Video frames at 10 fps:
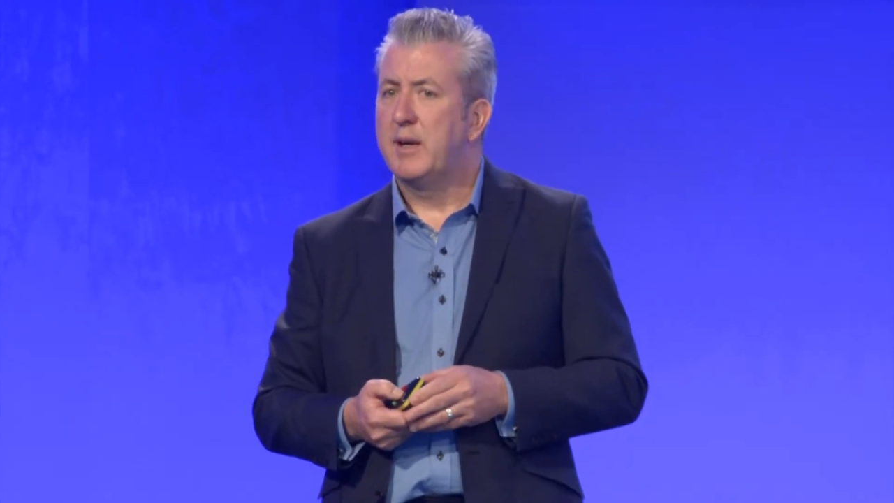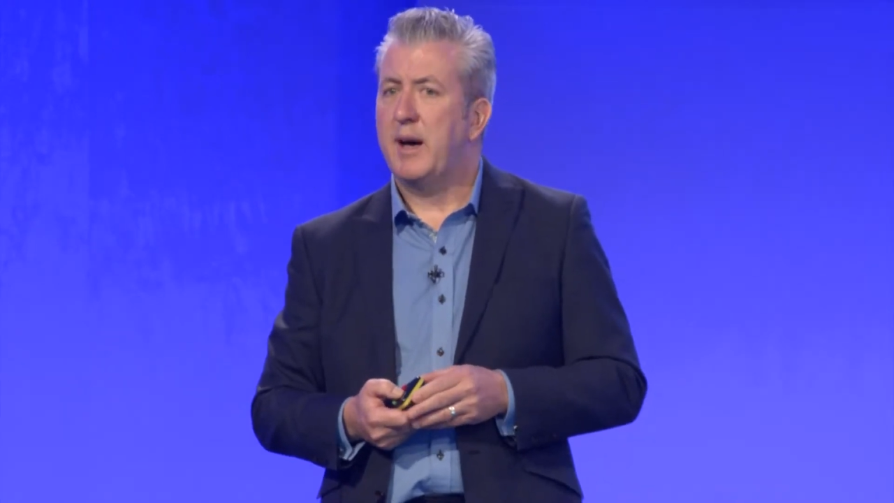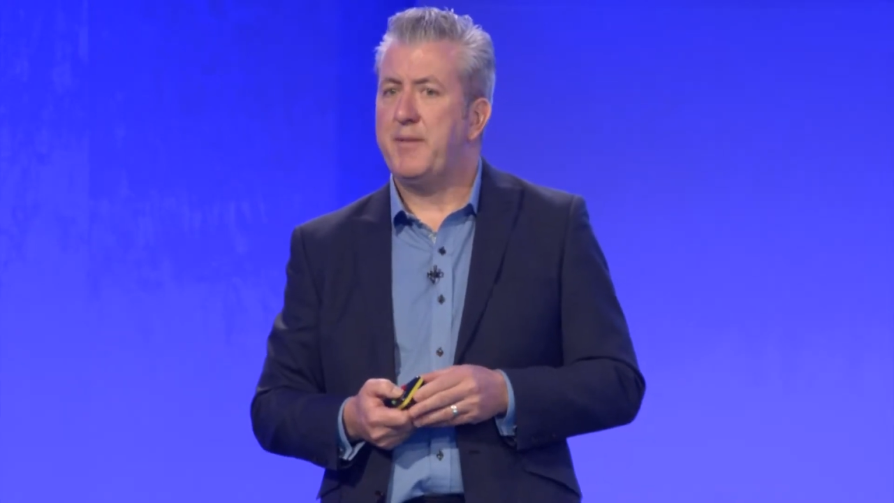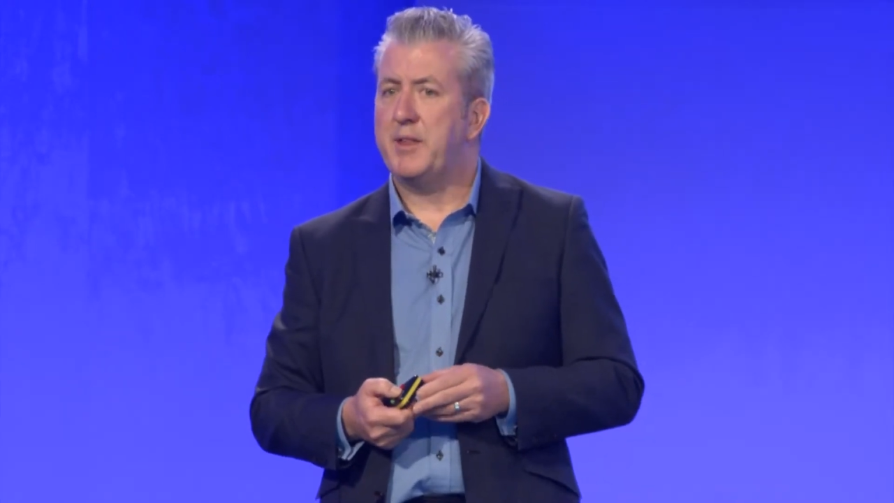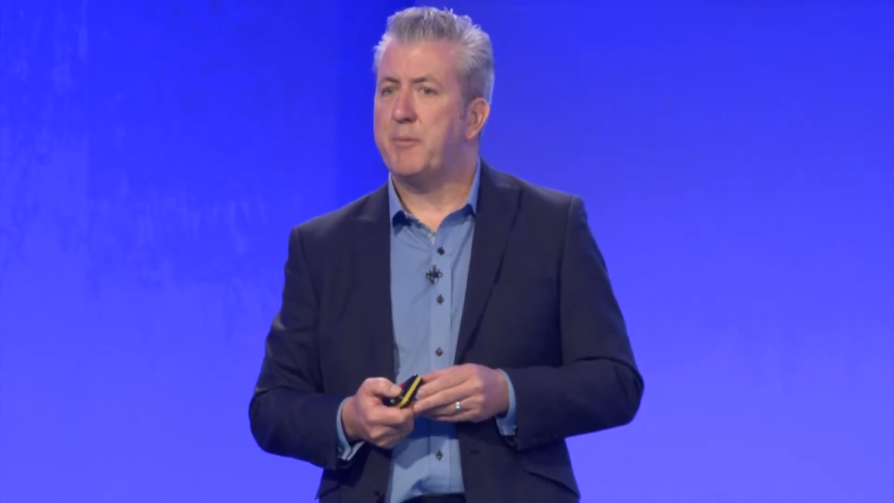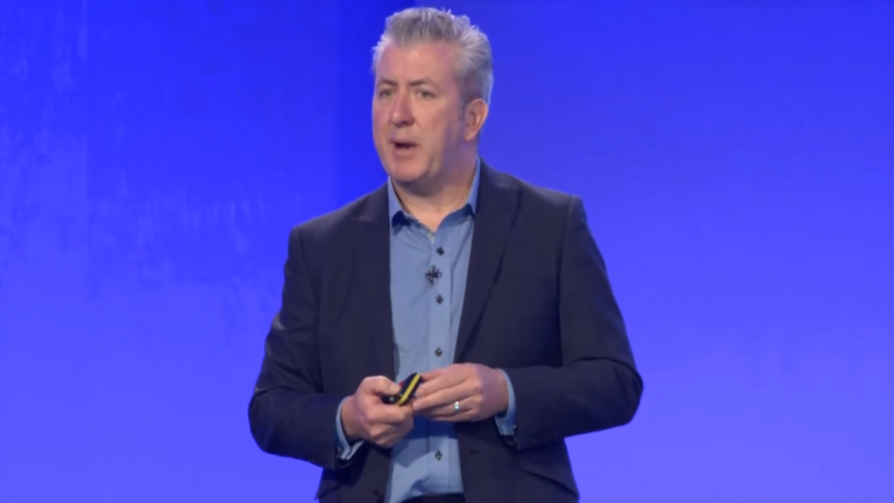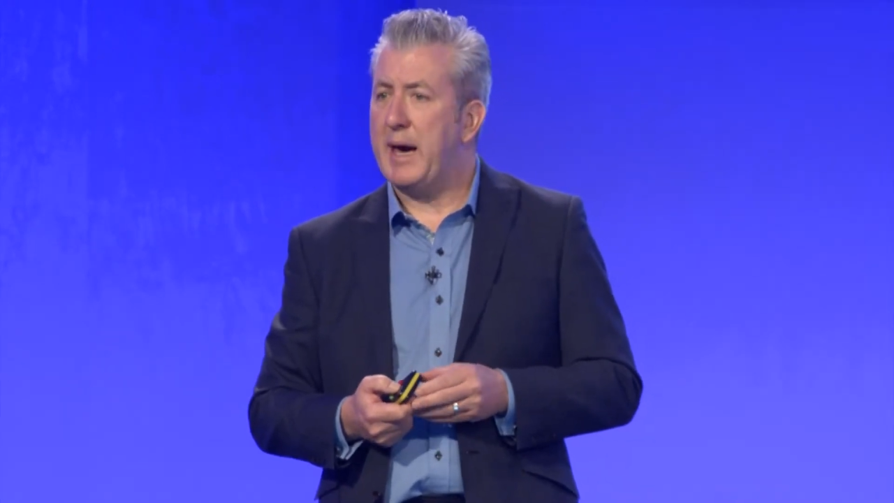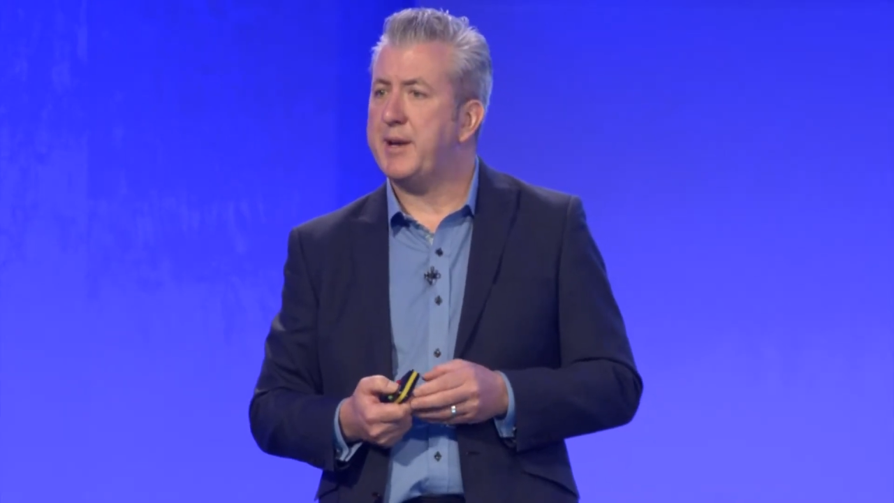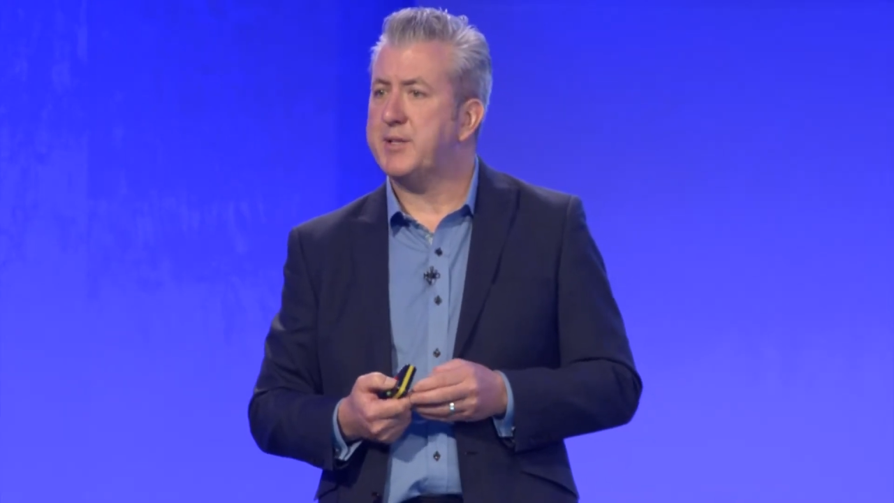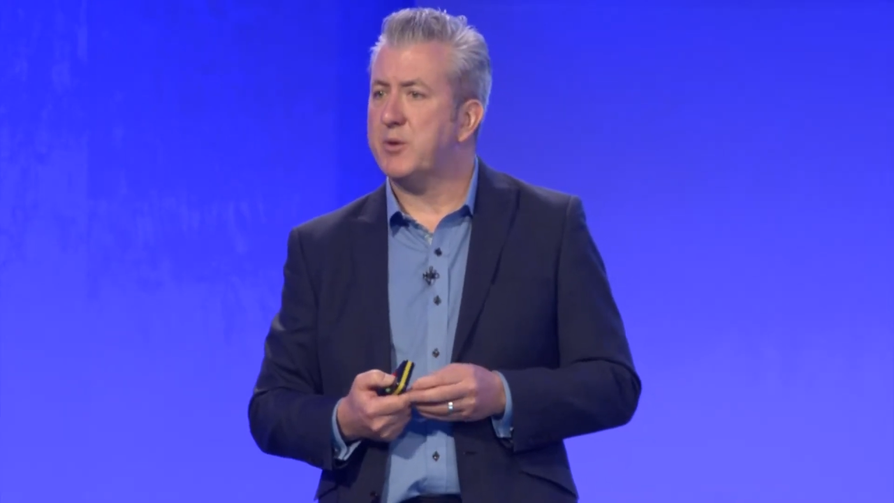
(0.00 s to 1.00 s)
And then the
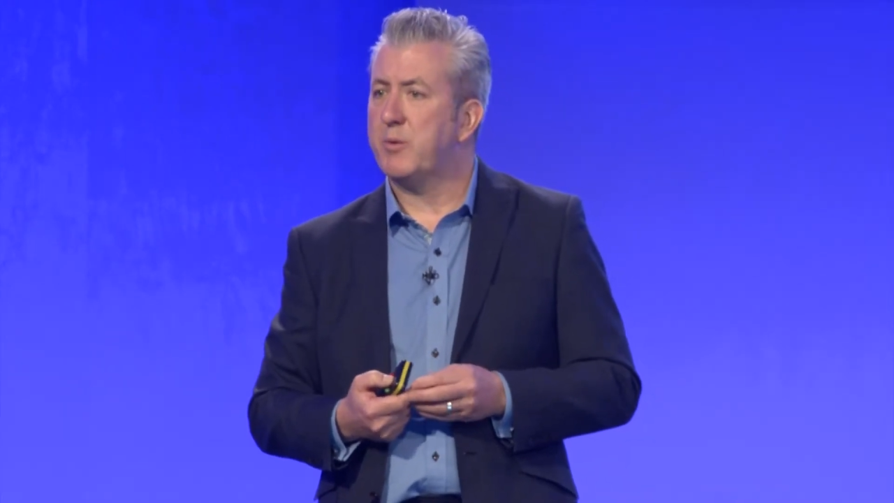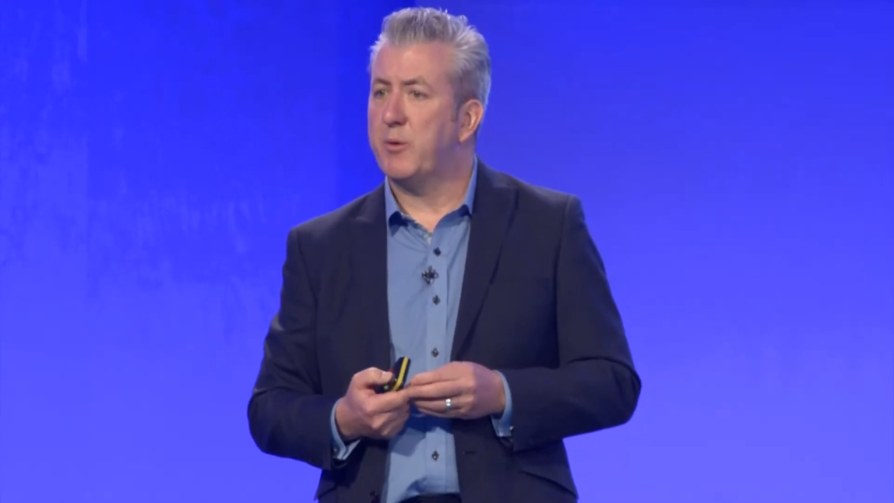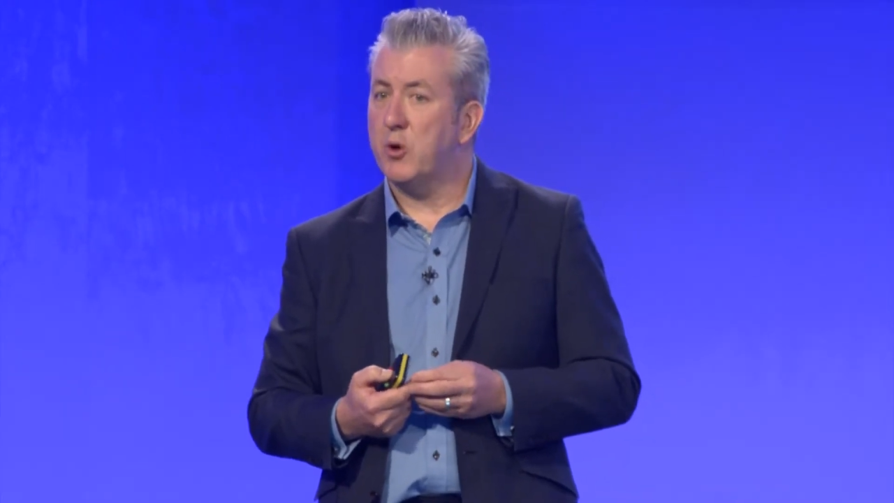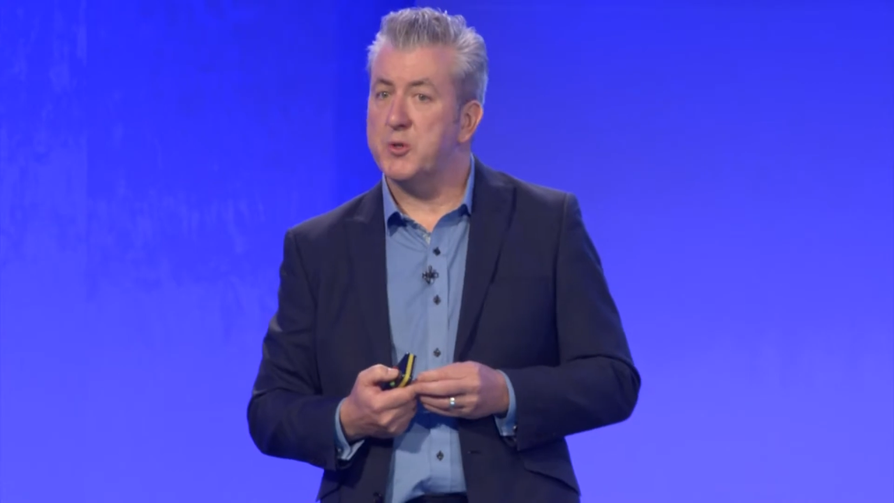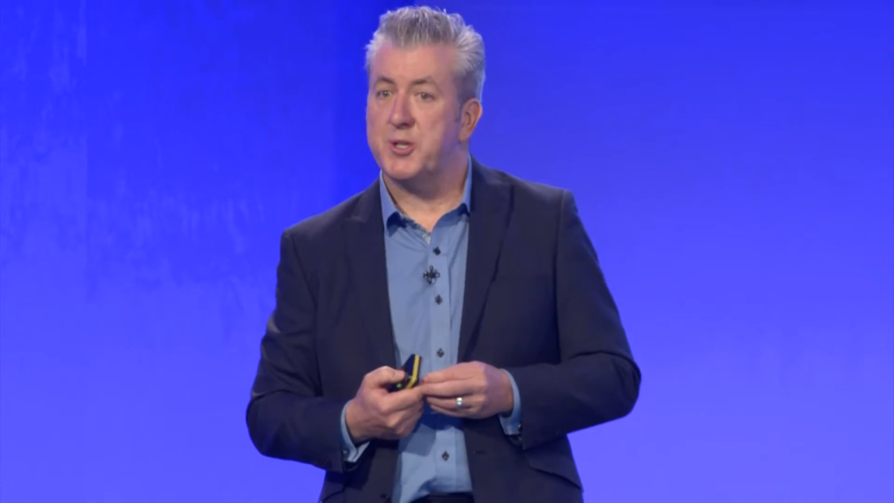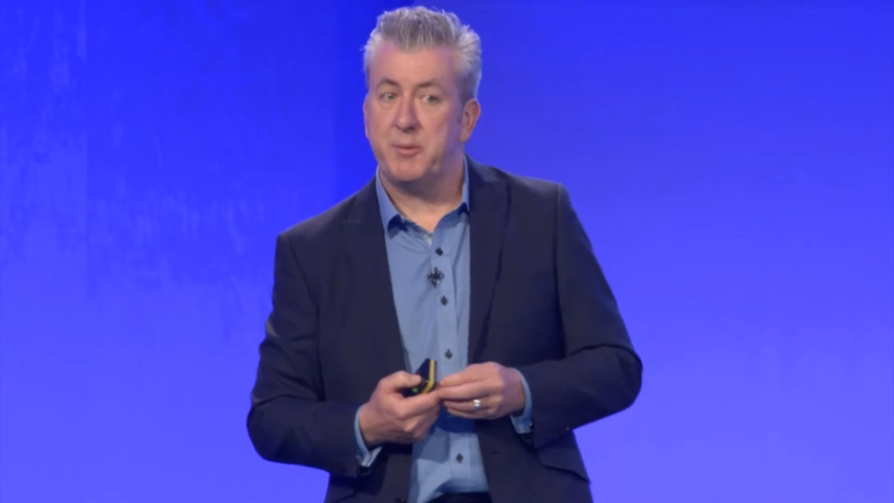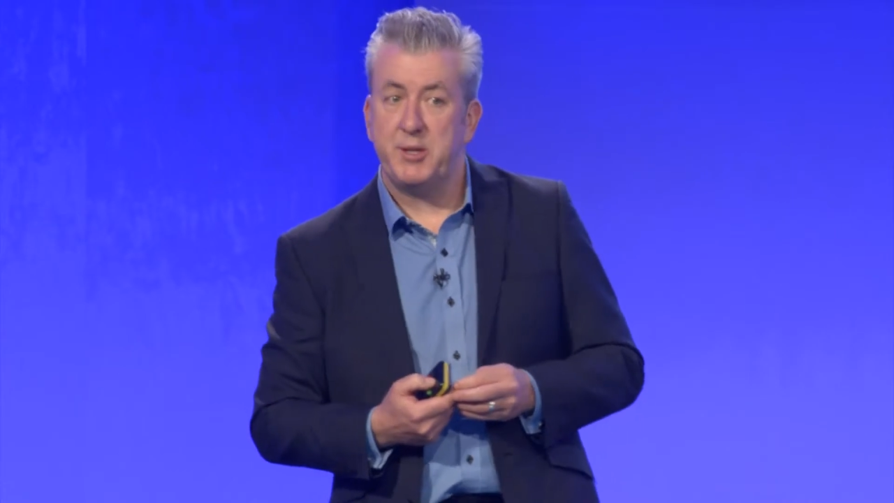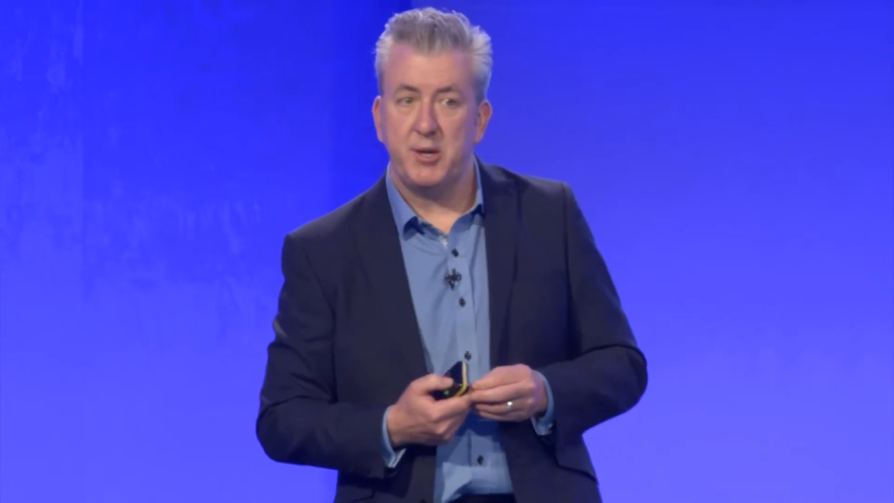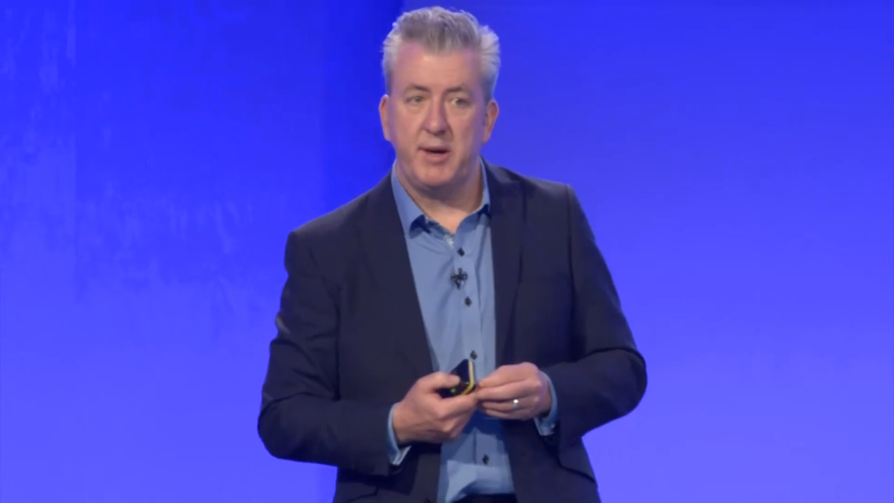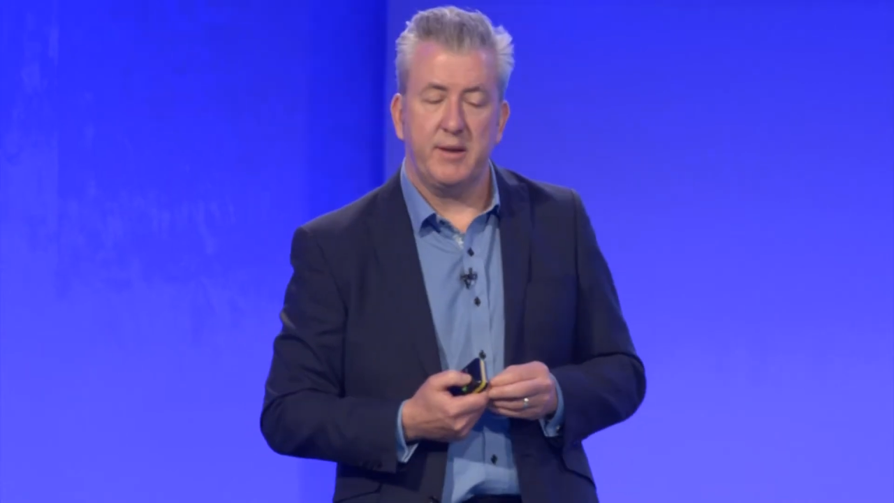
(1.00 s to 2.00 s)
plan is that we will also be
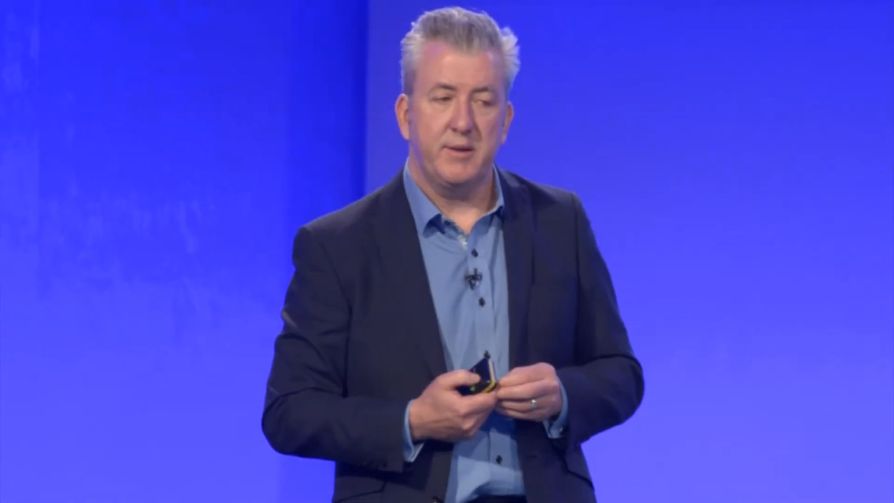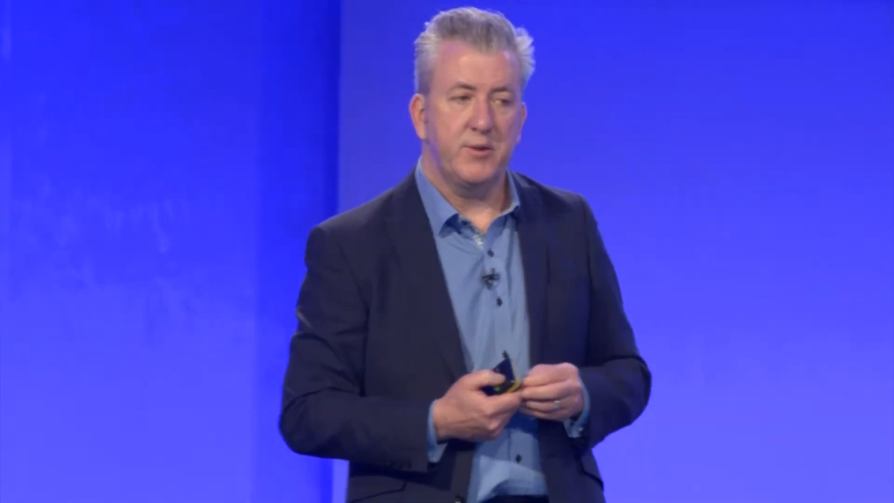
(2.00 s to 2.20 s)
doing